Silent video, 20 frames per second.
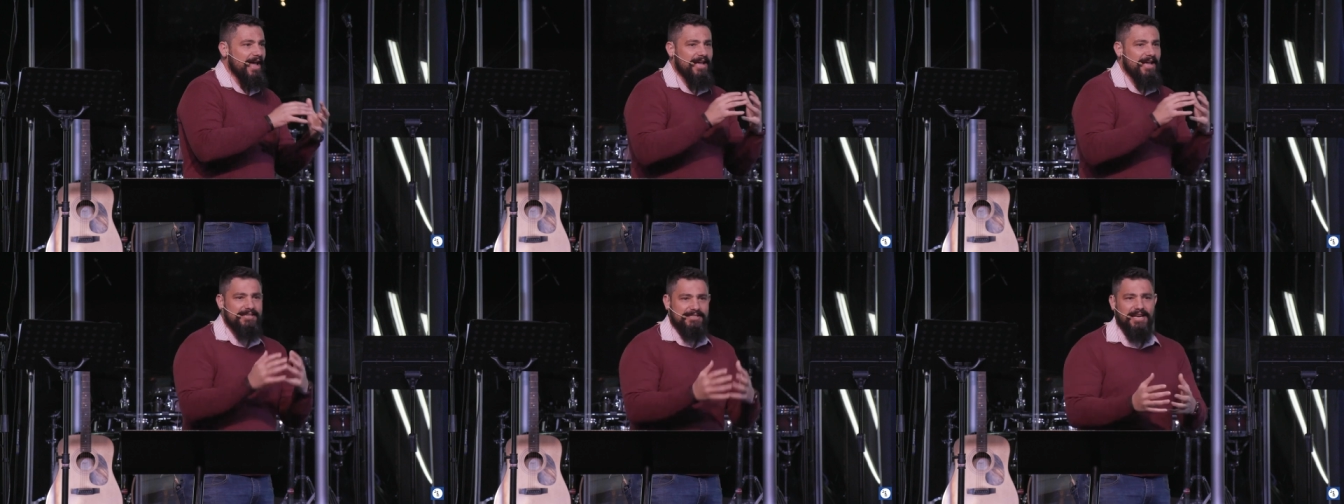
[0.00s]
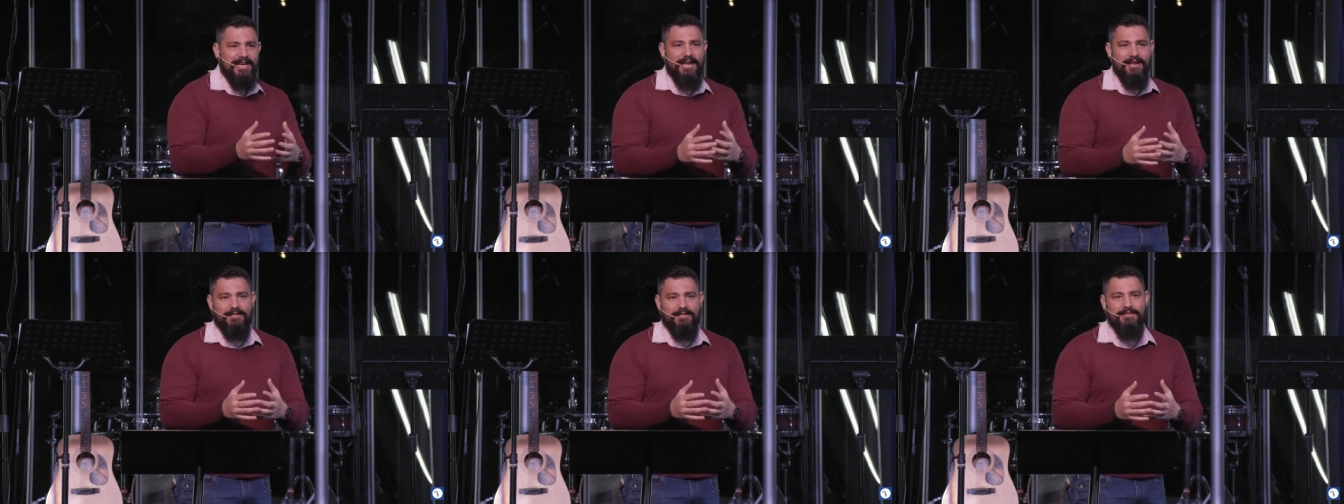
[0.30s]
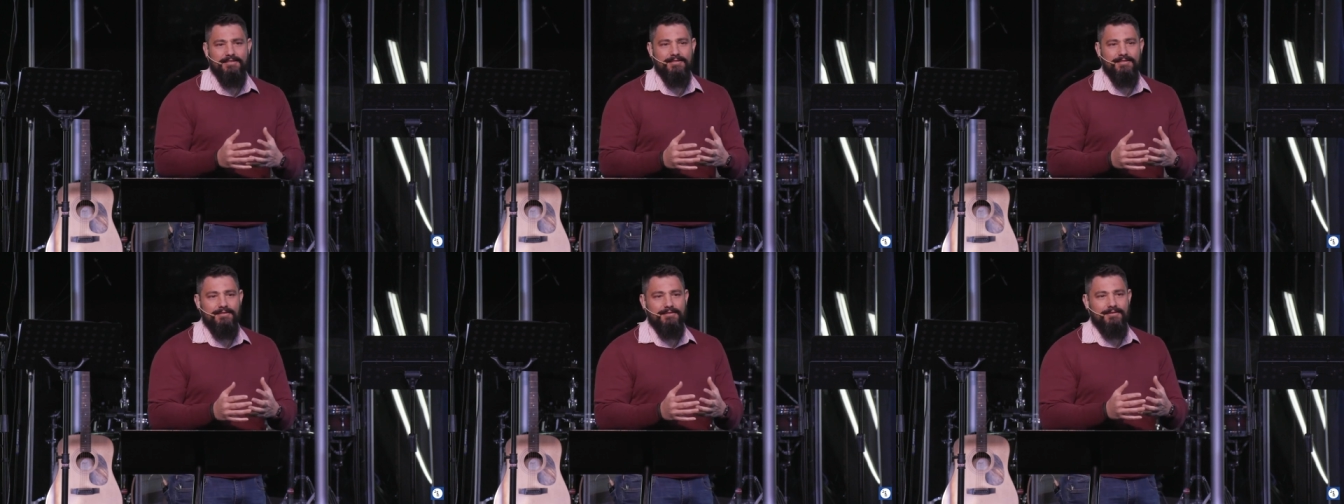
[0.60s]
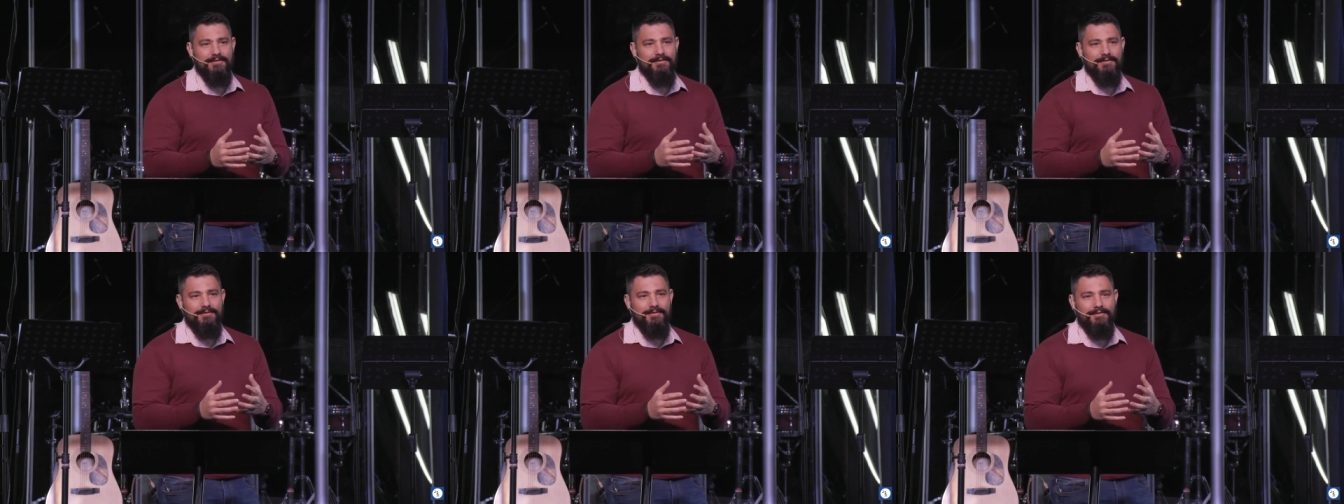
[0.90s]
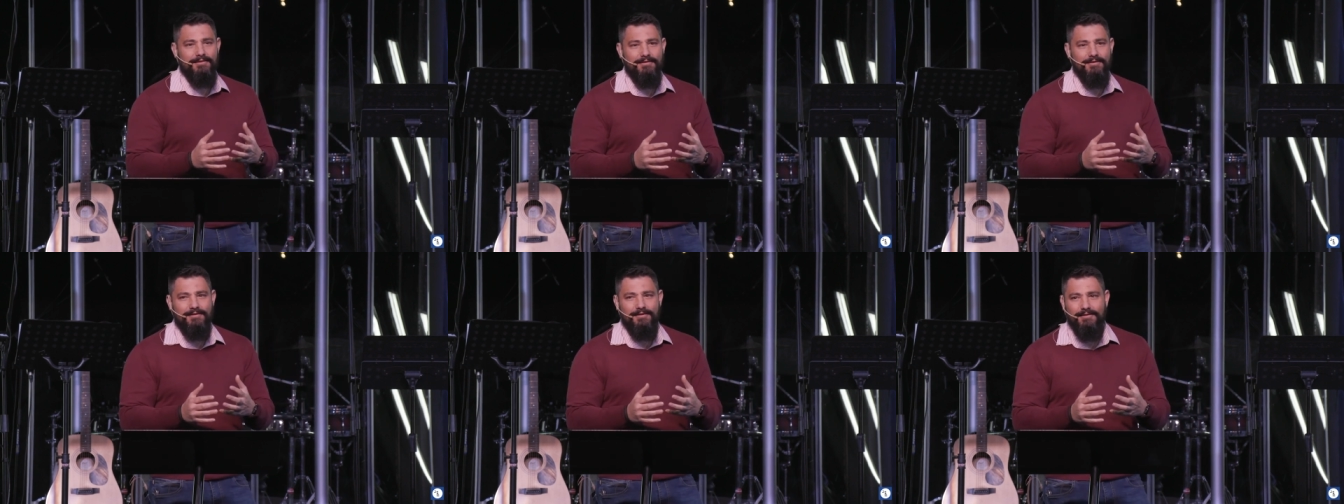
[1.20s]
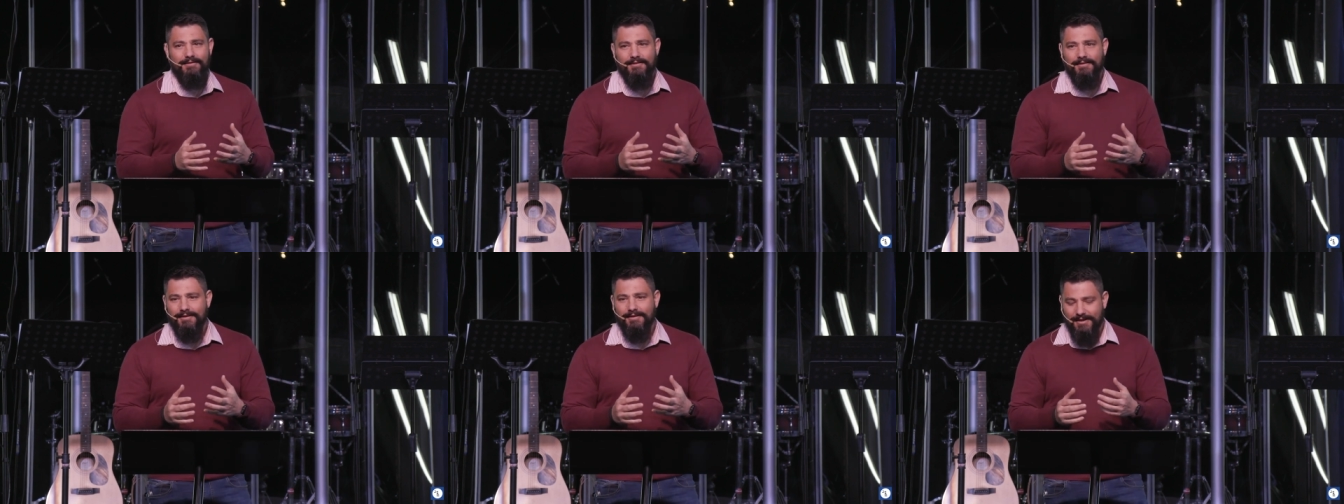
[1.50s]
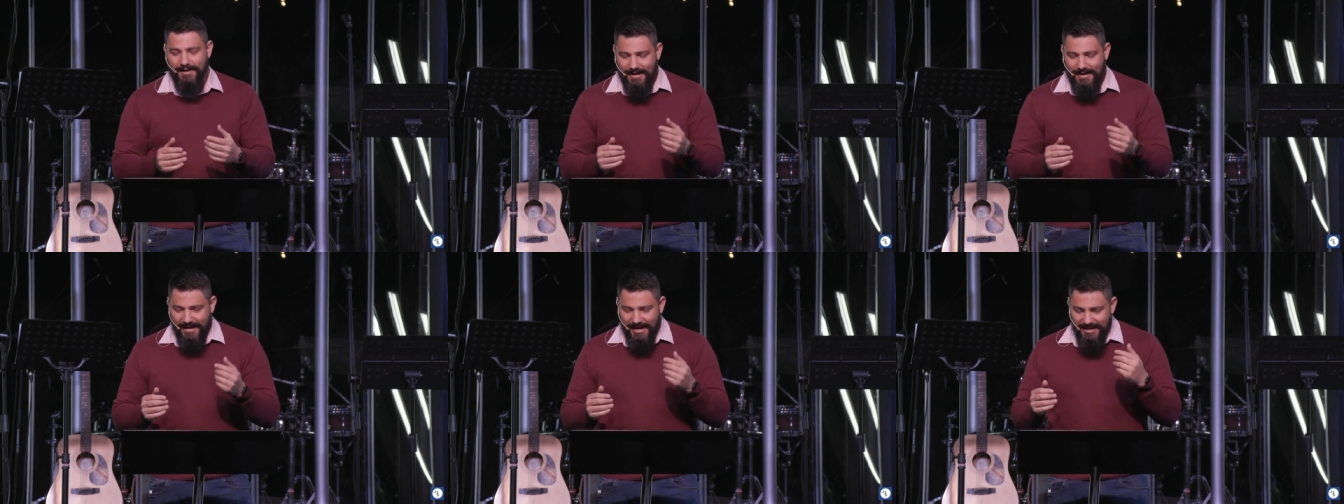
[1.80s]
and death.
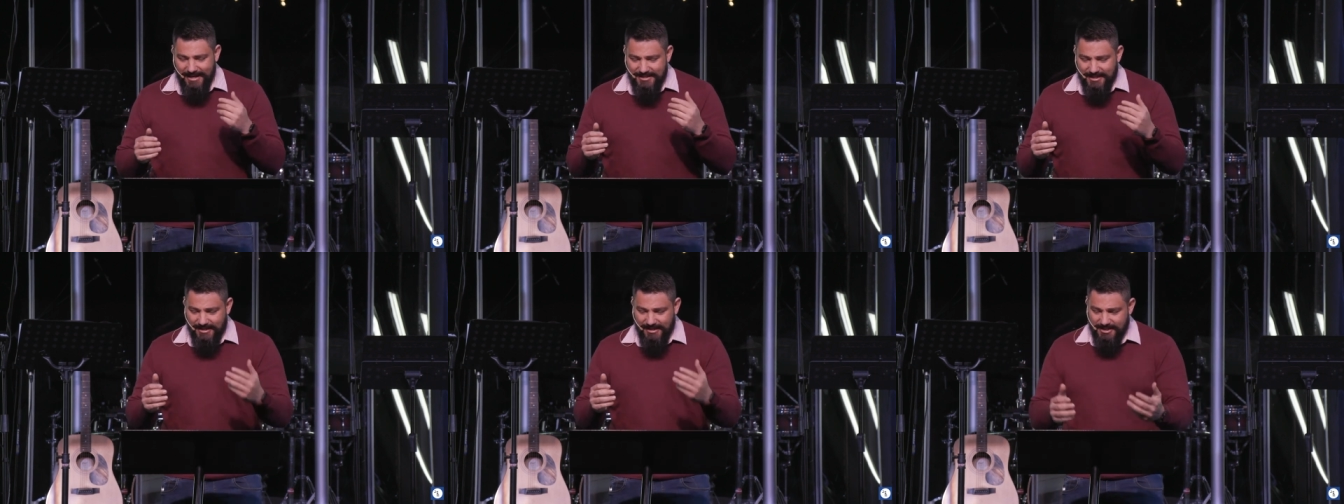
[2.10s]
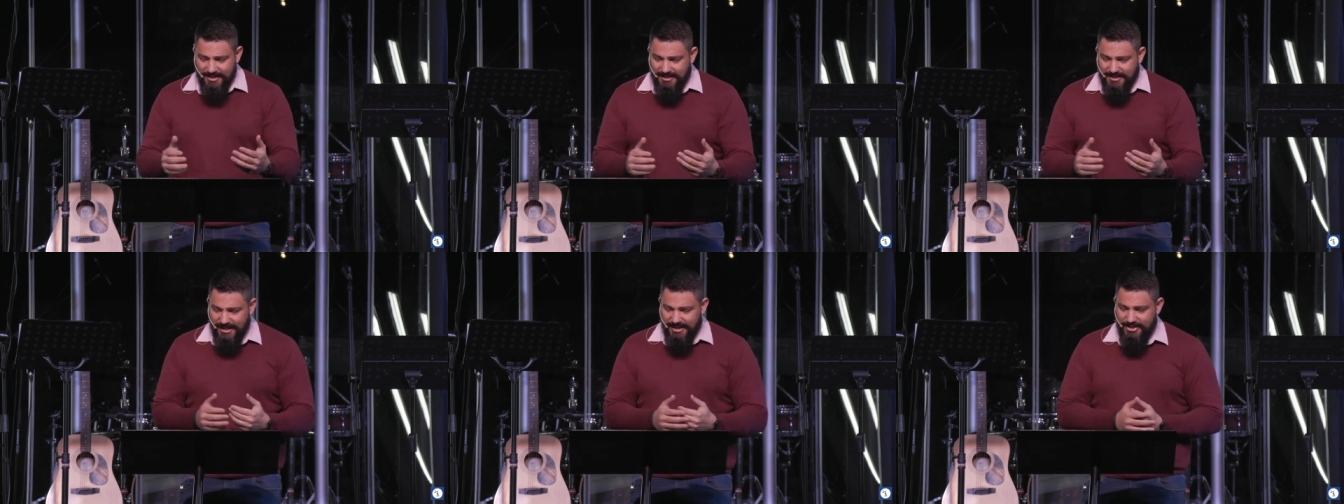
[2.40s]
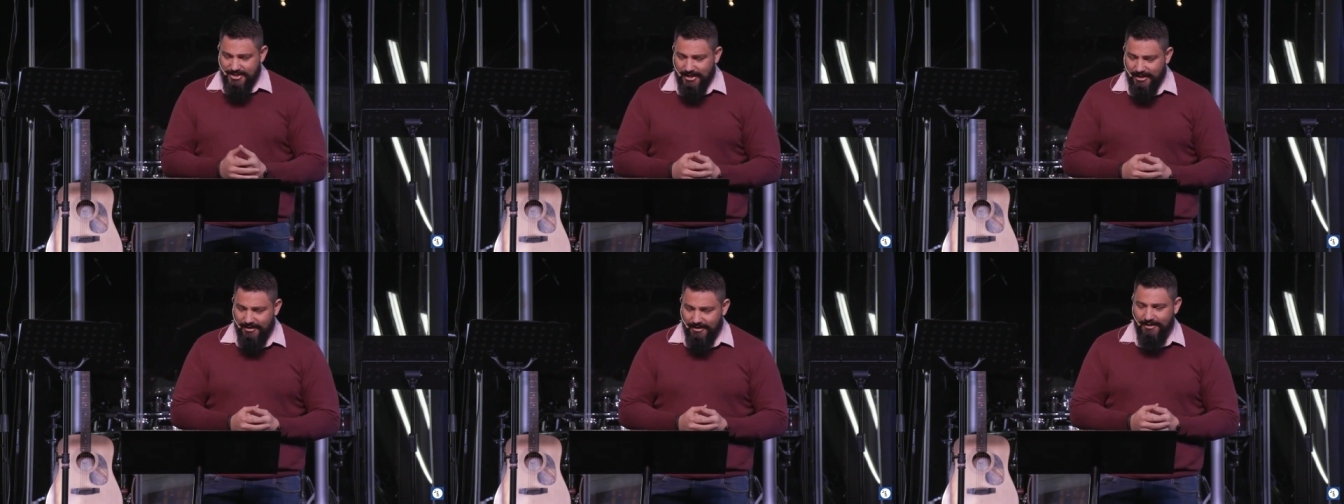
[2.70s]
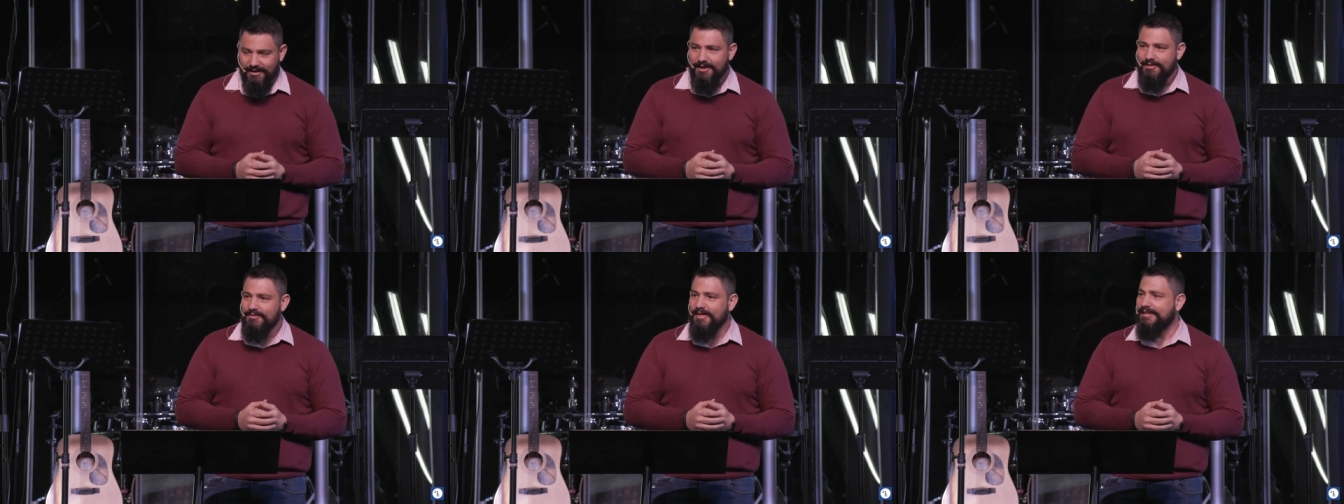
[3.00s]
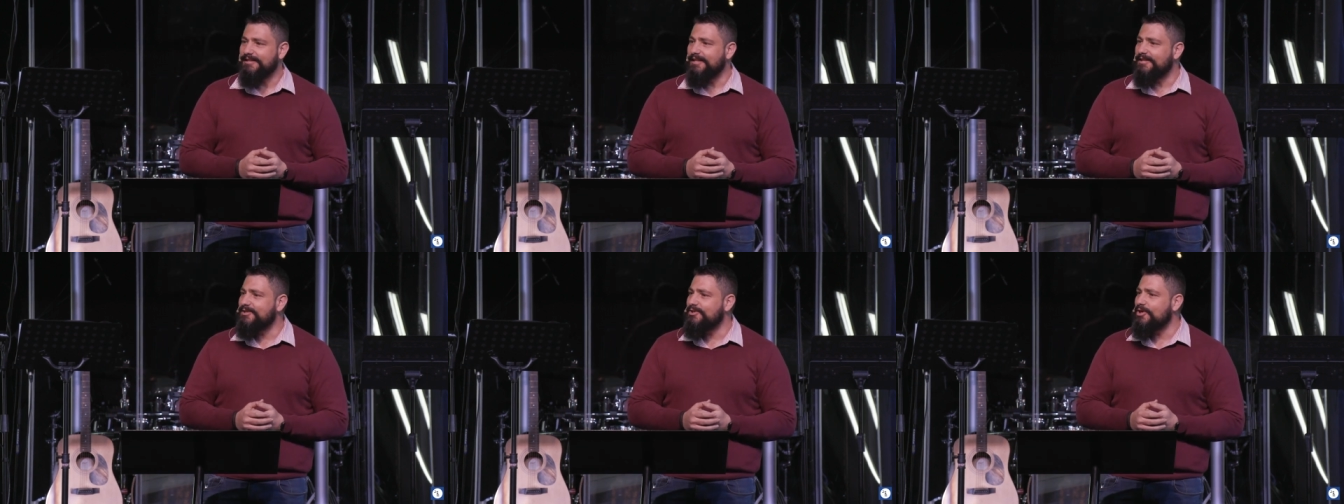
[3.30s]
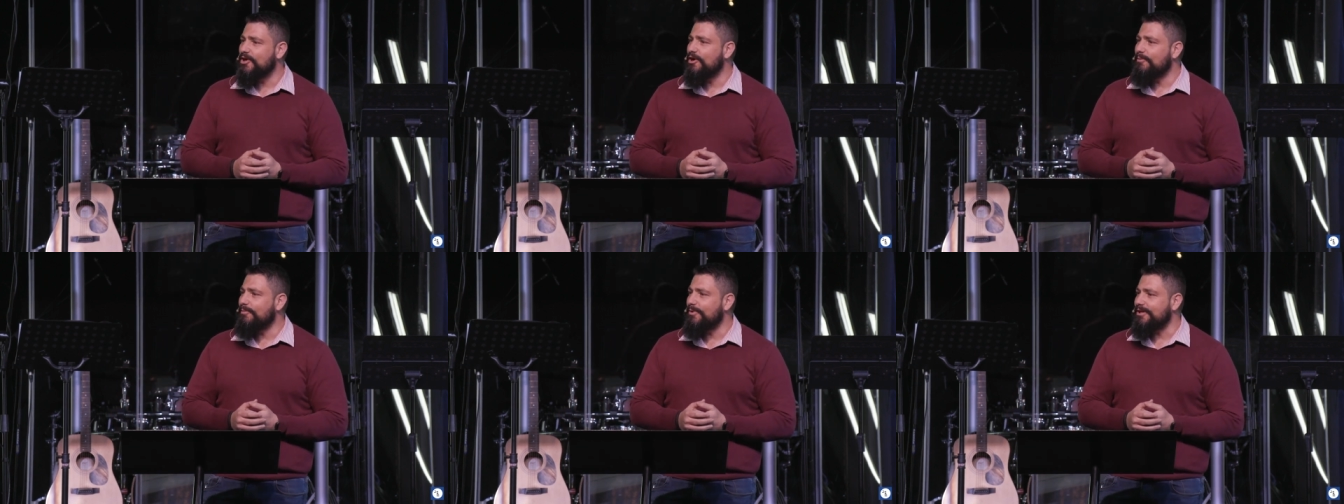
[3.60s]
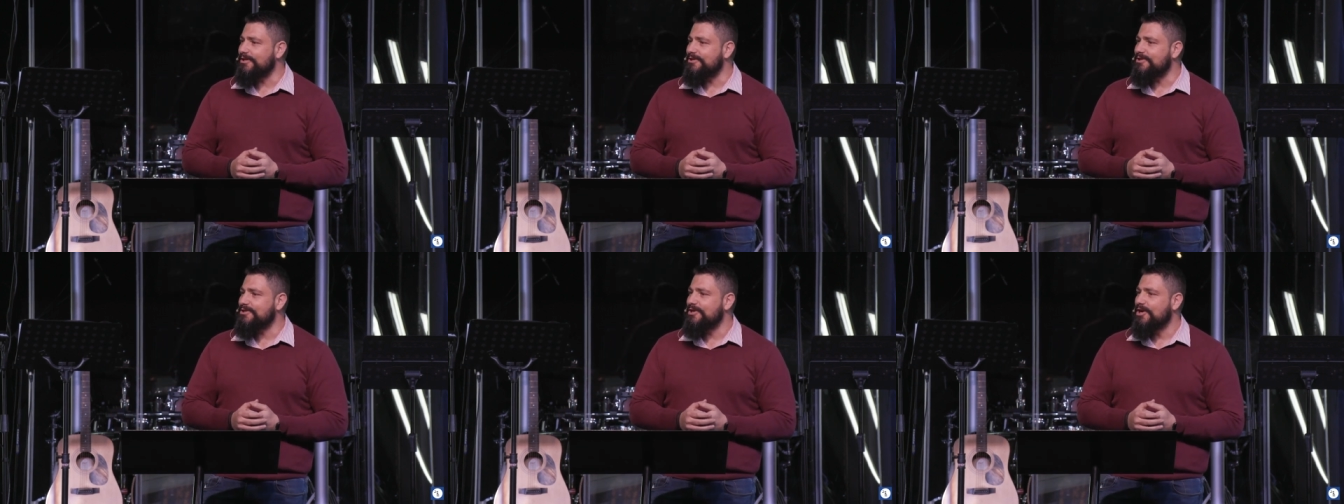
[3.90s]
It's a decision that
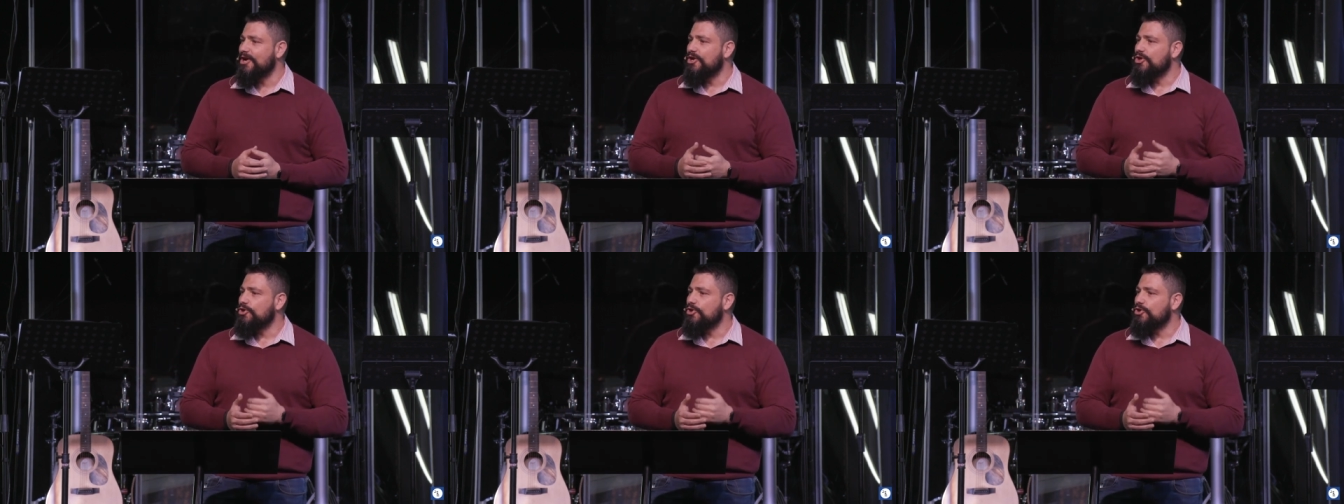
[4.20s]
determines